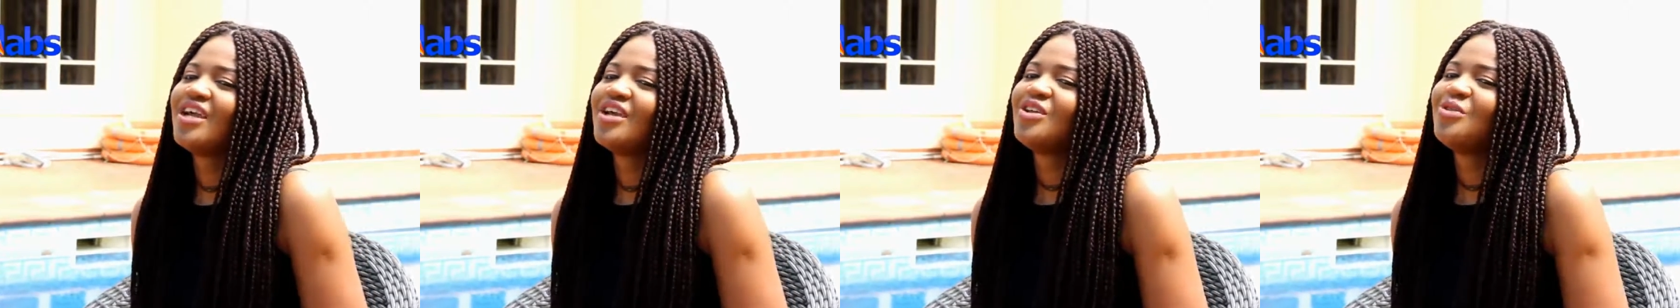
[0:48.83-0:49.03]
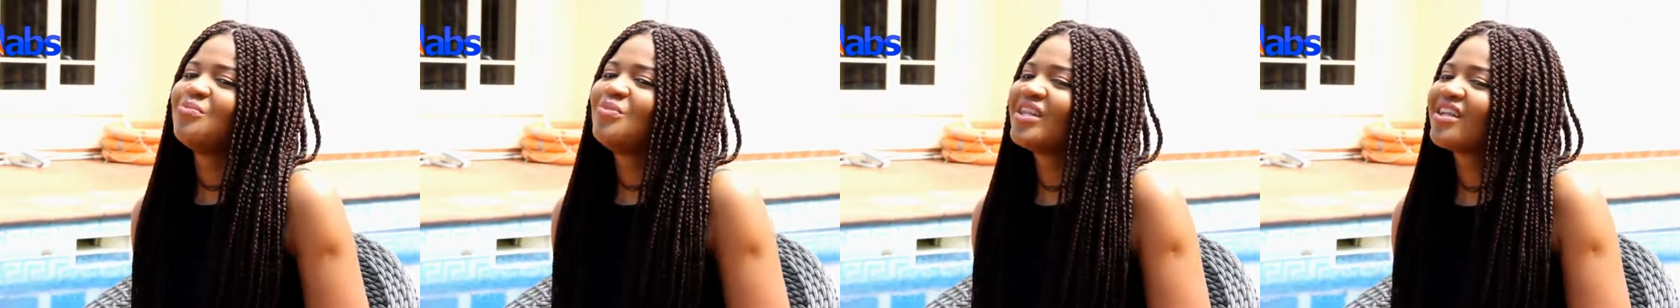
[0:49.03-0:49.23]

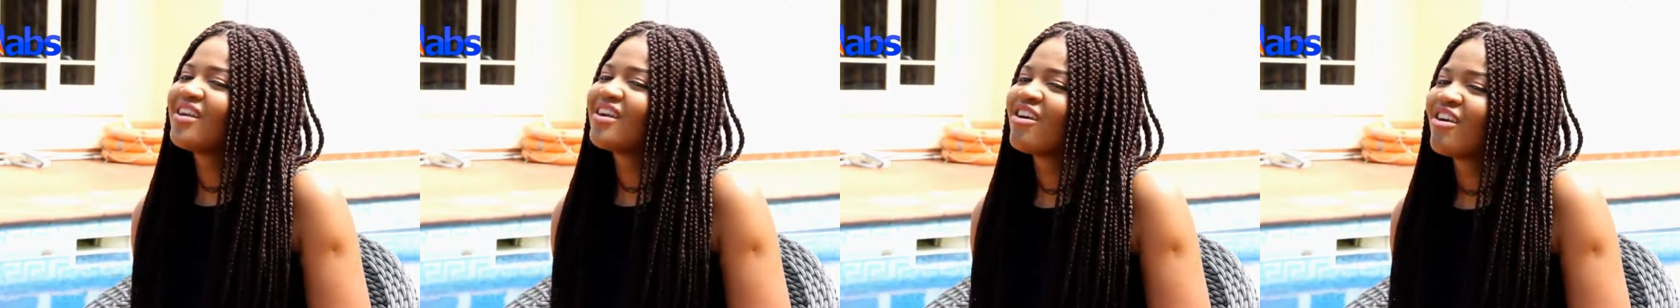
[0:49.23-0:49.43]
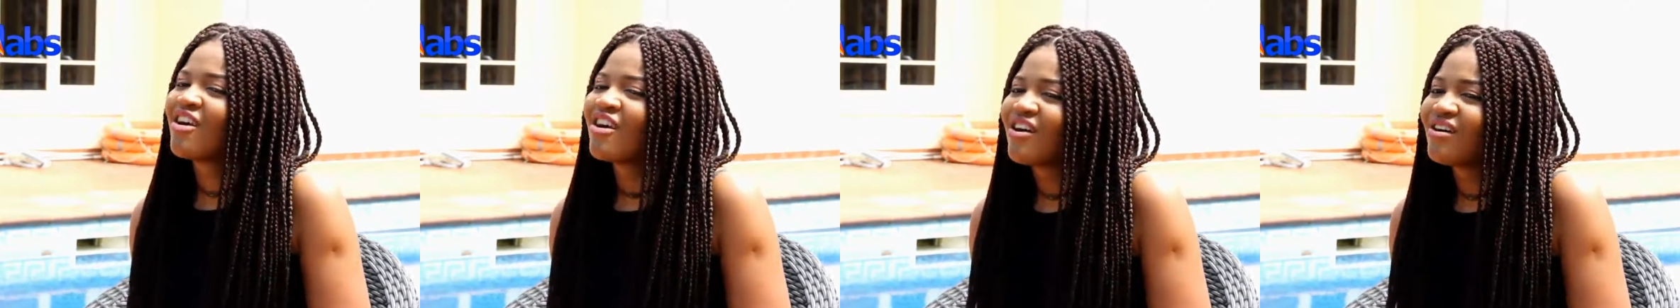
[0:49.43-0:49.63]
You meet a
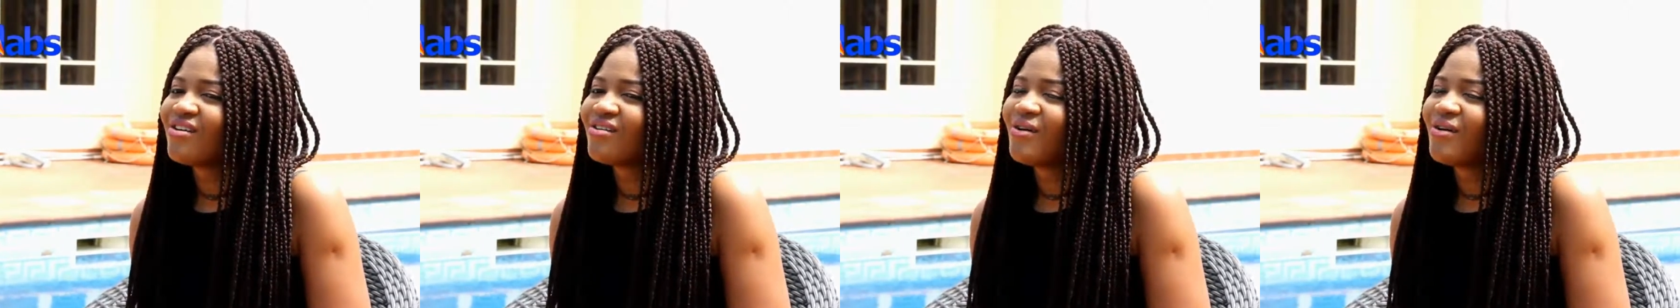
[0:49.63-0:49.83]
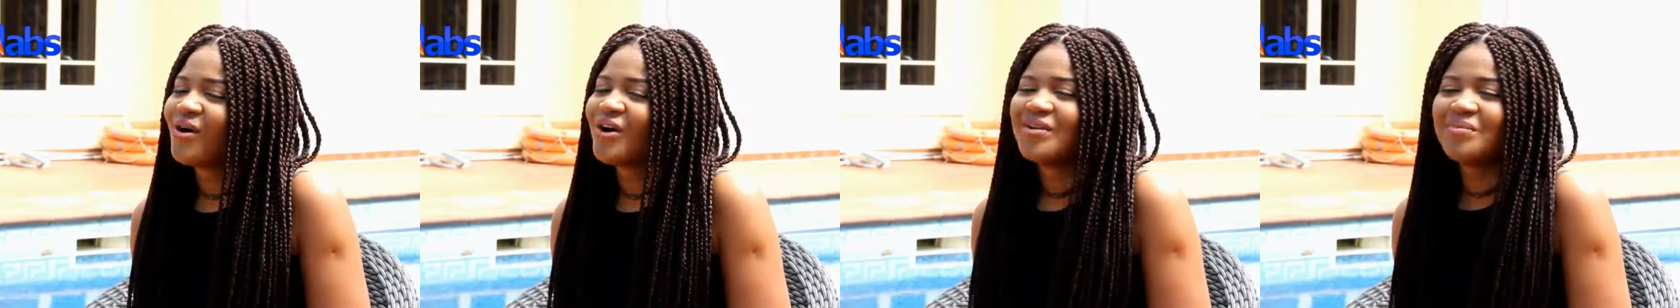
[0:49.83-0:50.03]

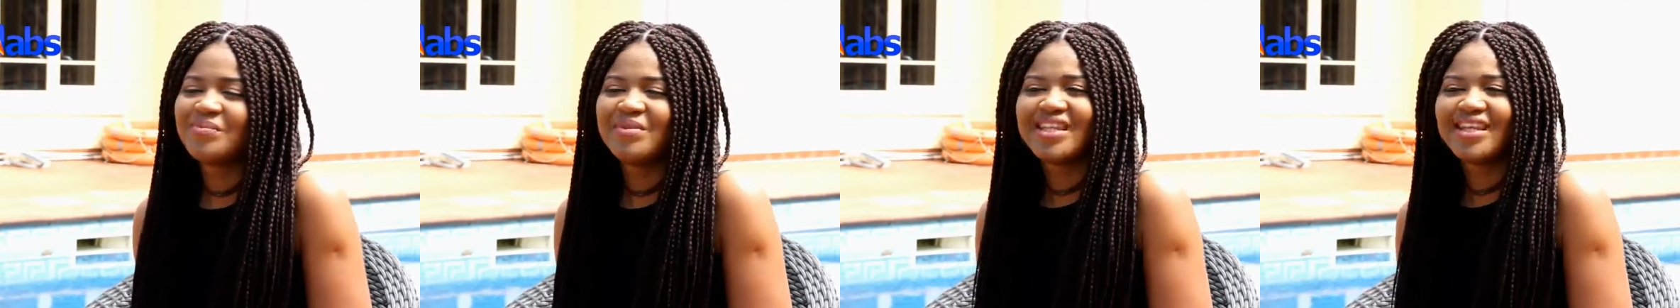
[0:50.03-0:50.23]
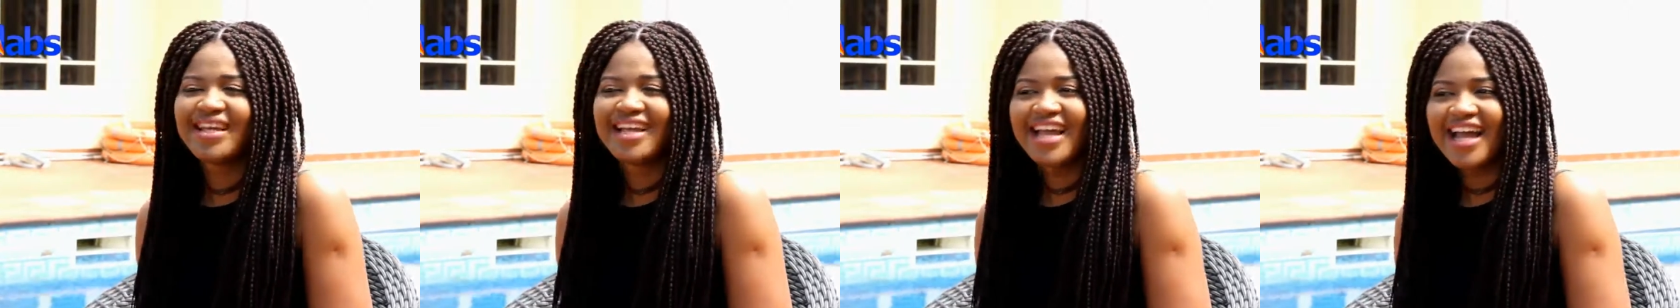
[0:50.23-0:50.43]
girl or you
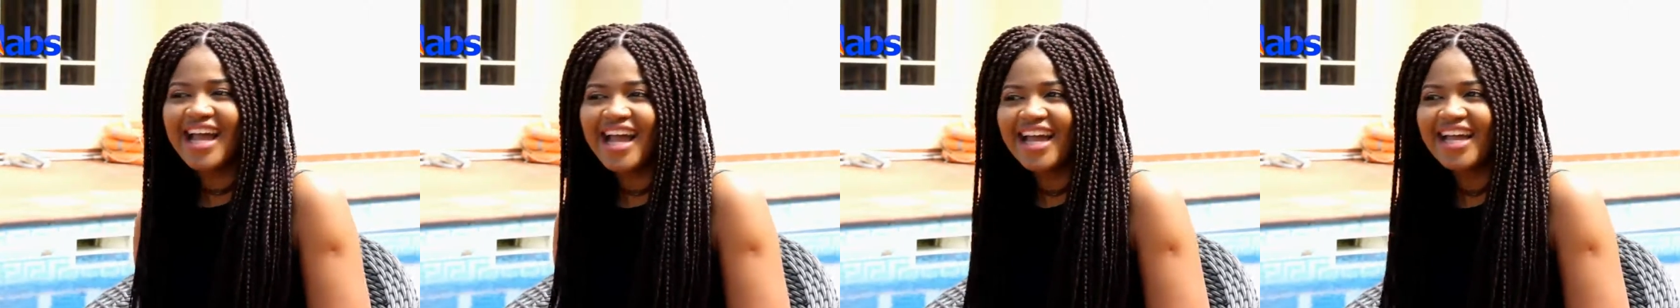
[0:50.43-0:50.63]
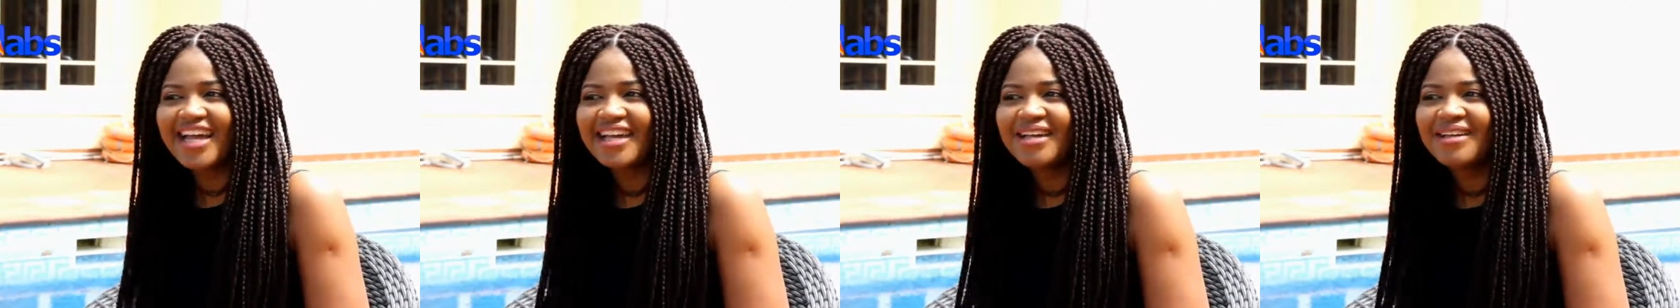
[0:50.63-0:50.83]
meet a
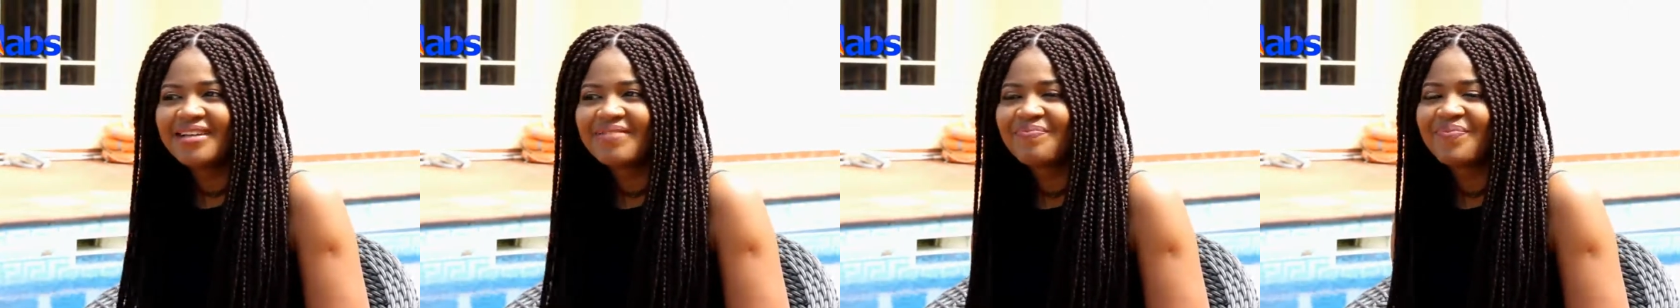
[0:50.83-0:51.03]
guy,